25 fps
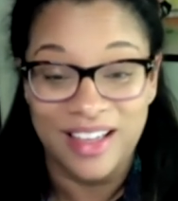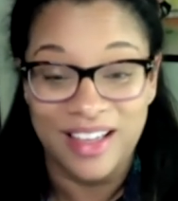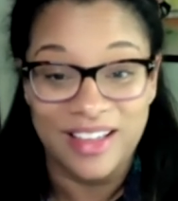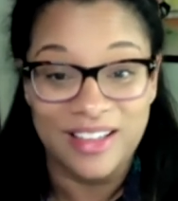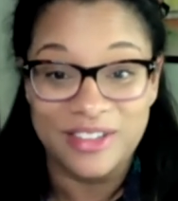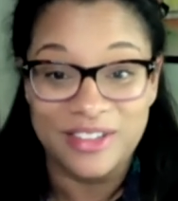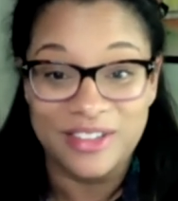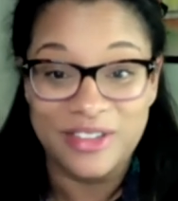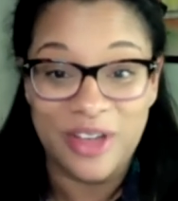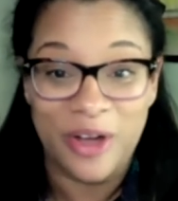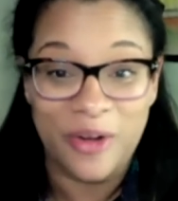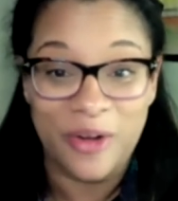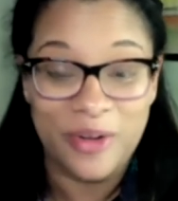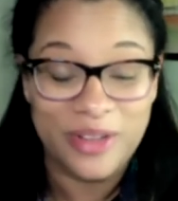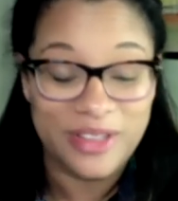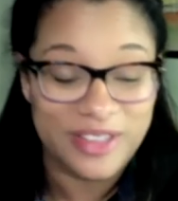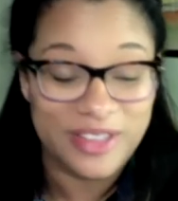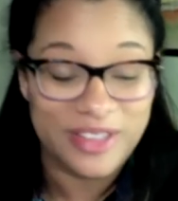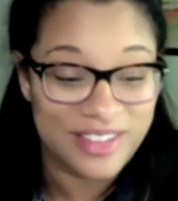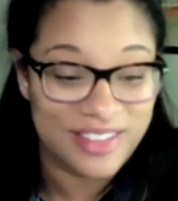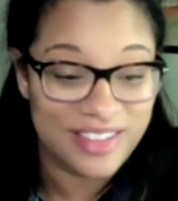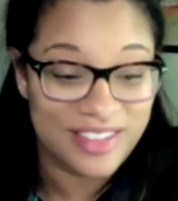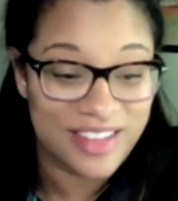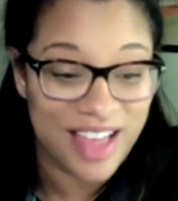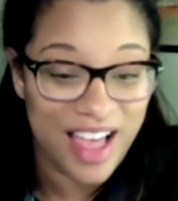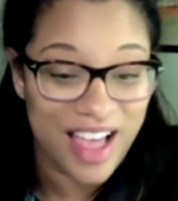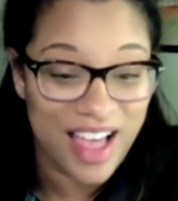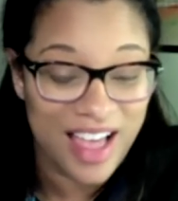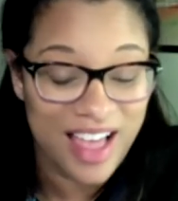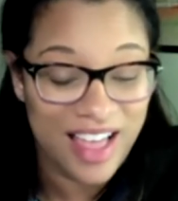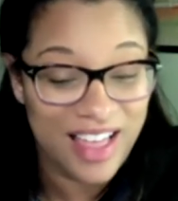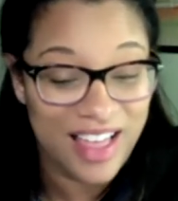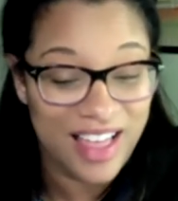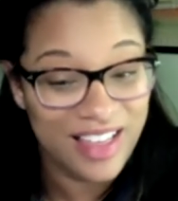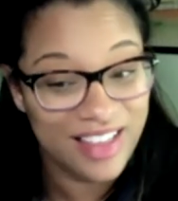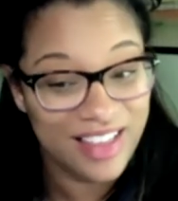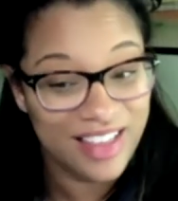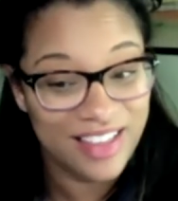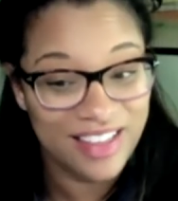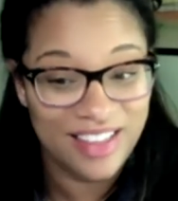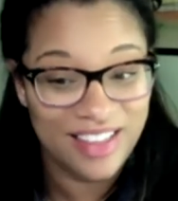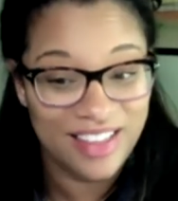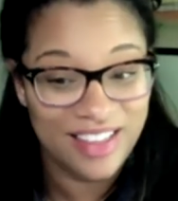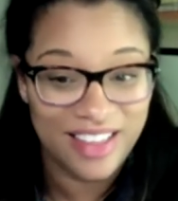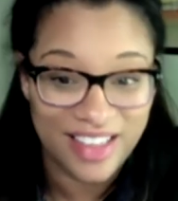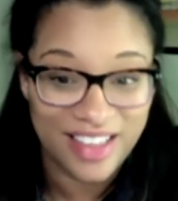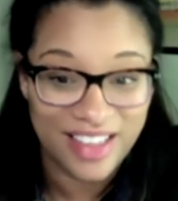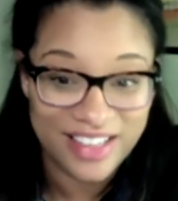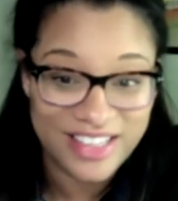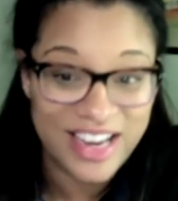So it's
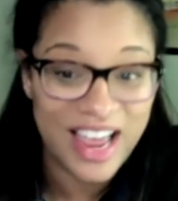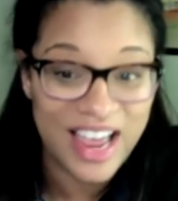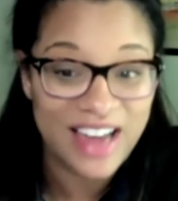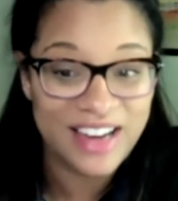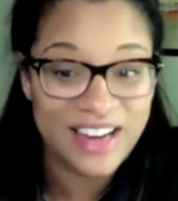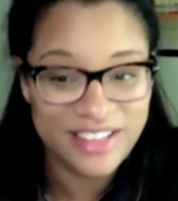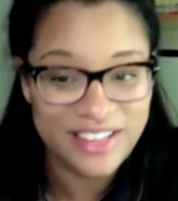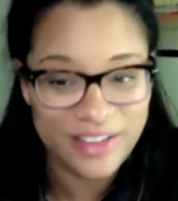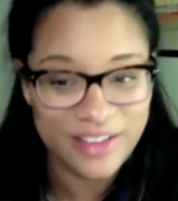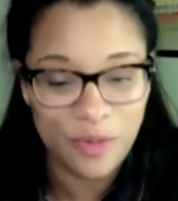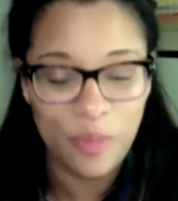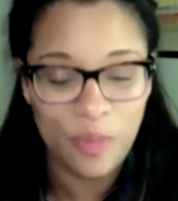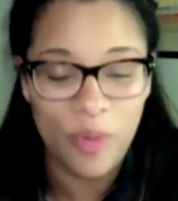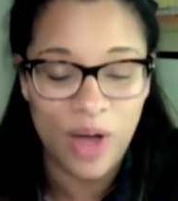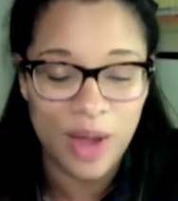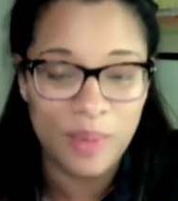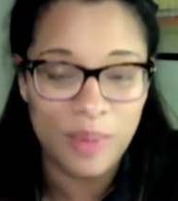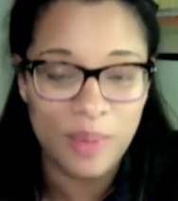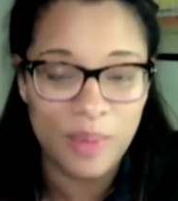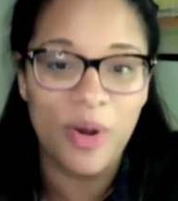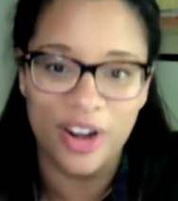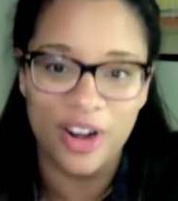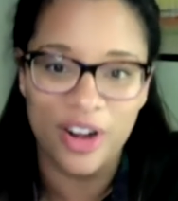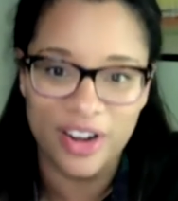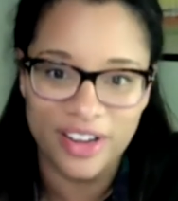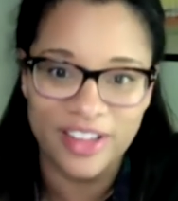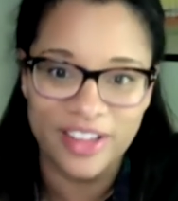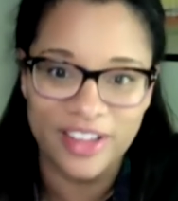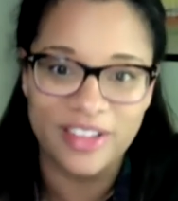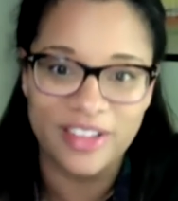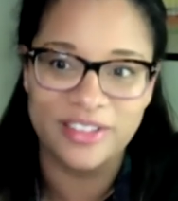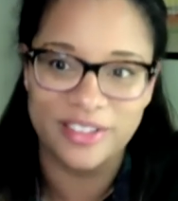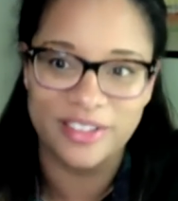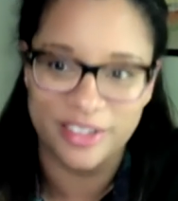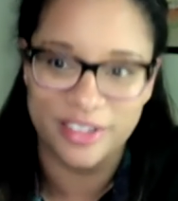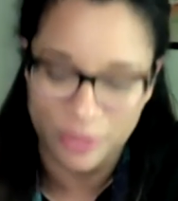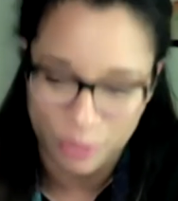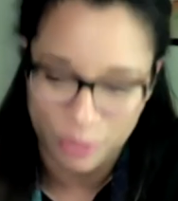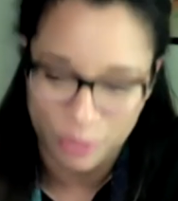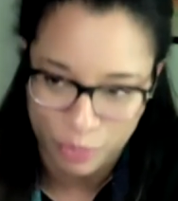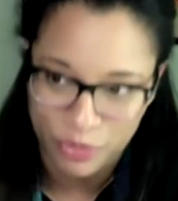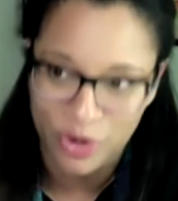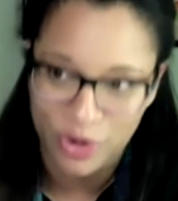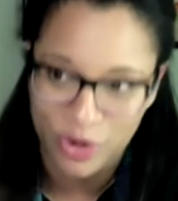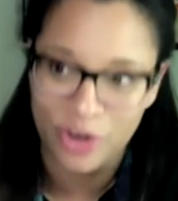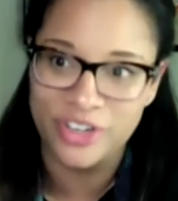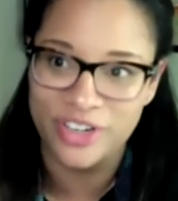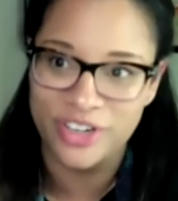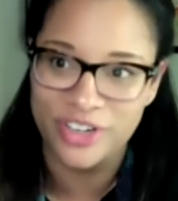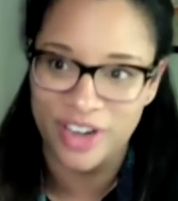it's not as if one party is
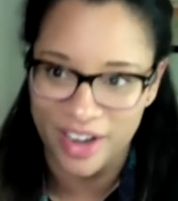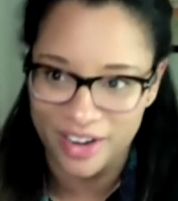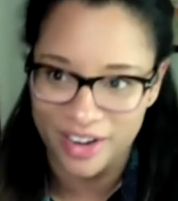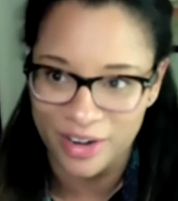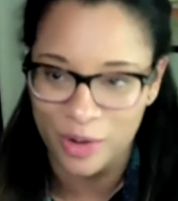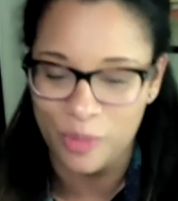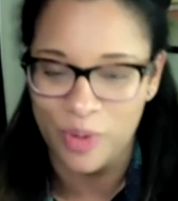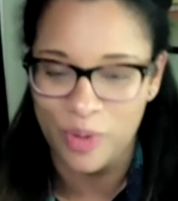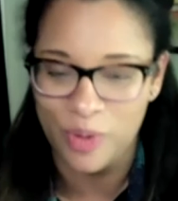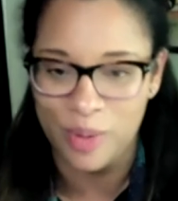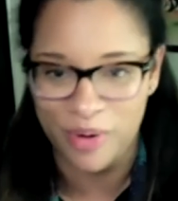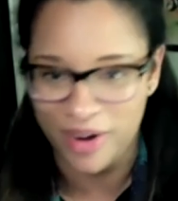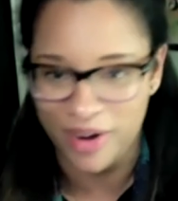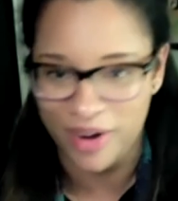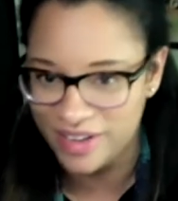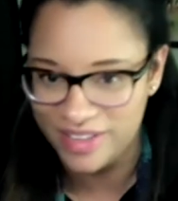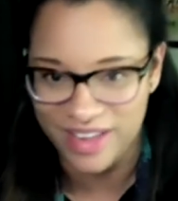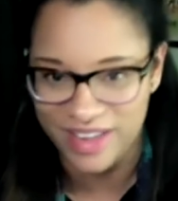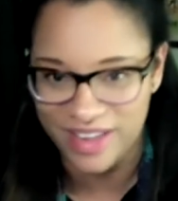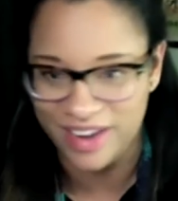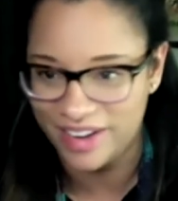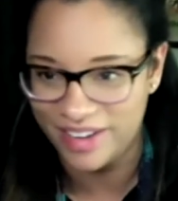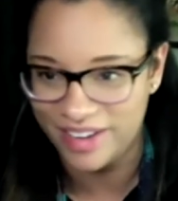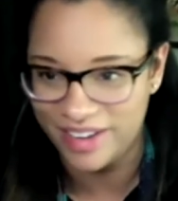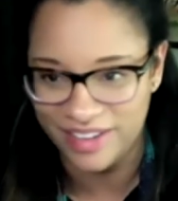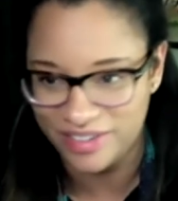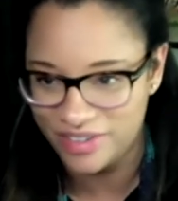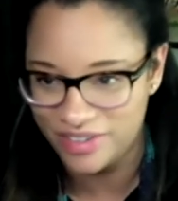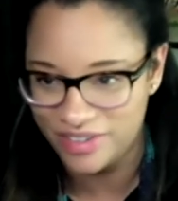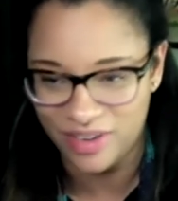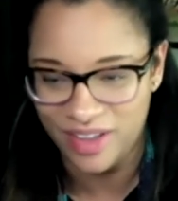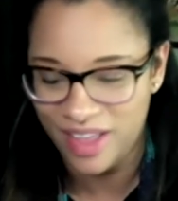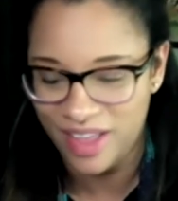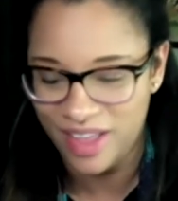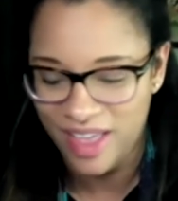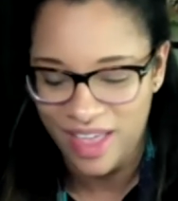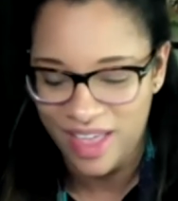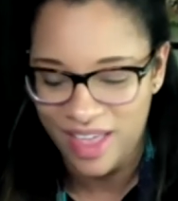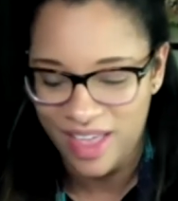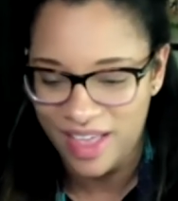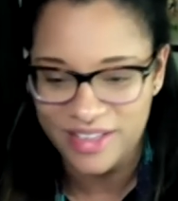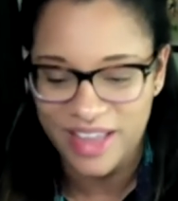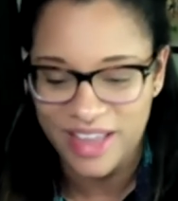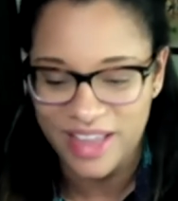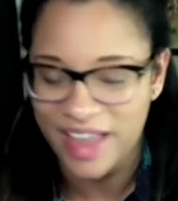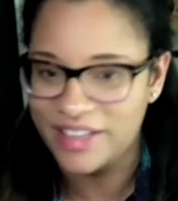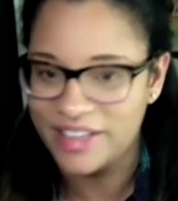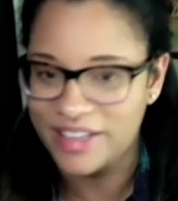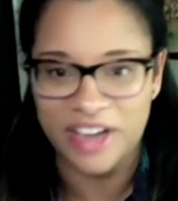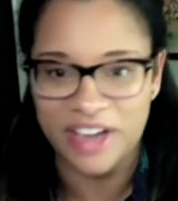pro China and one party is anti is
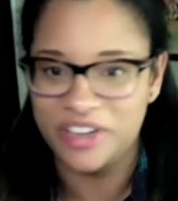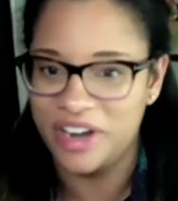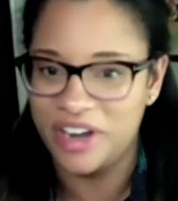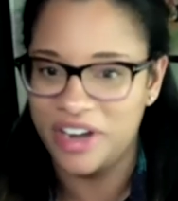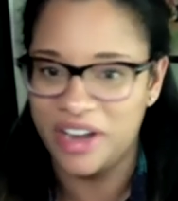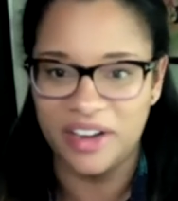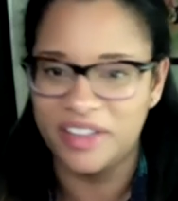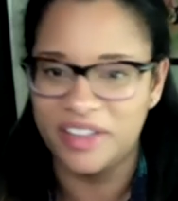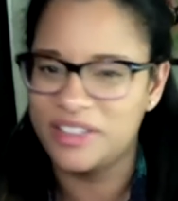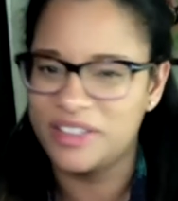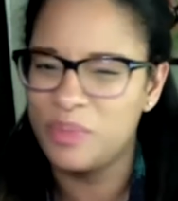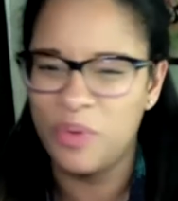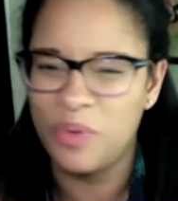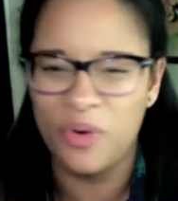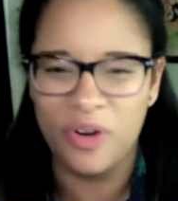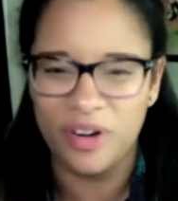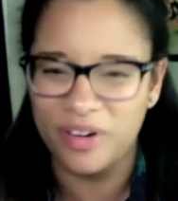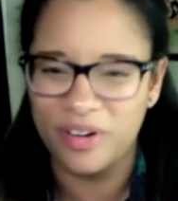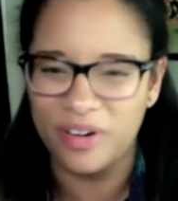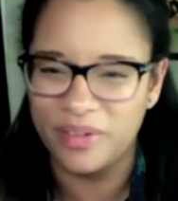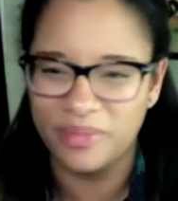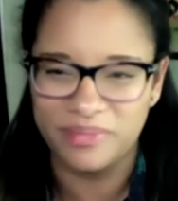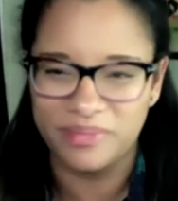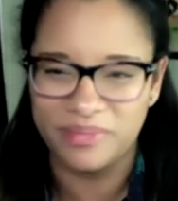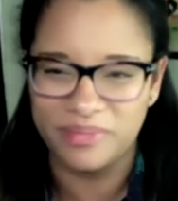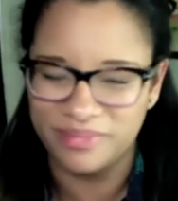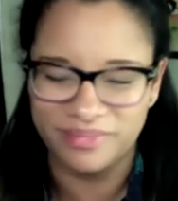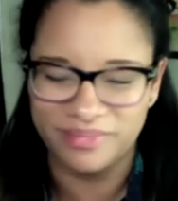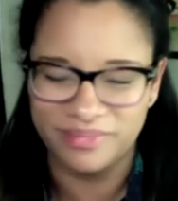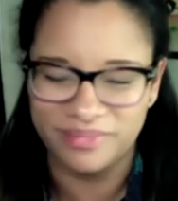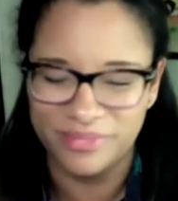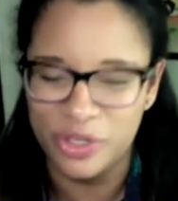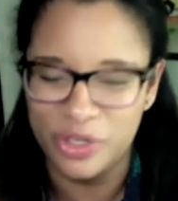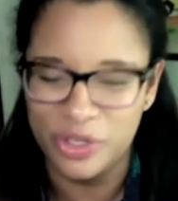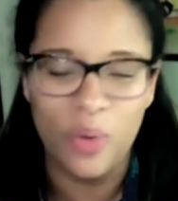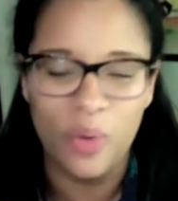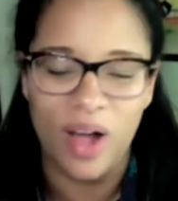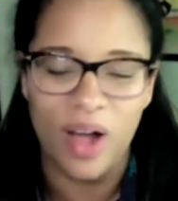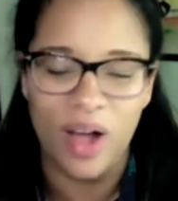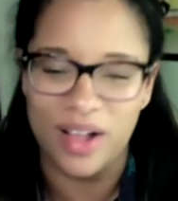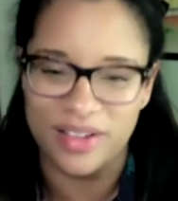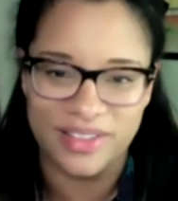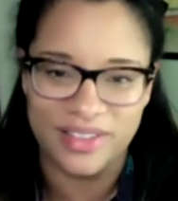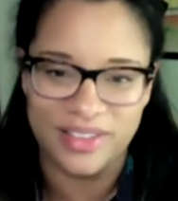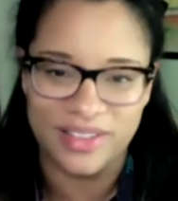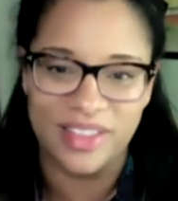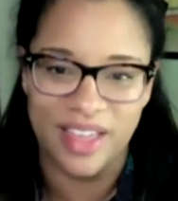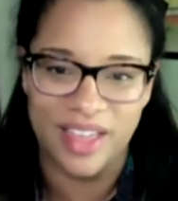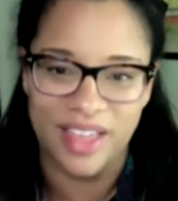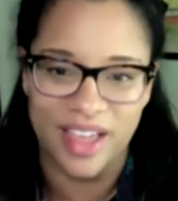anti China. It's more nuanced
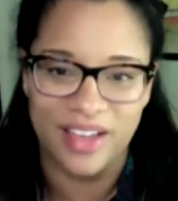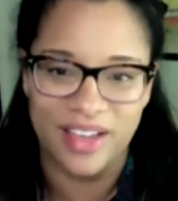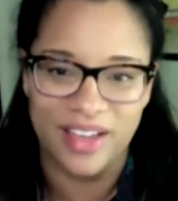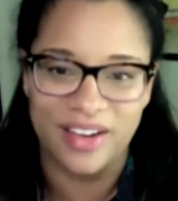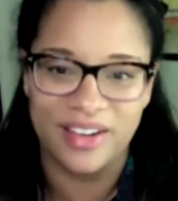than that.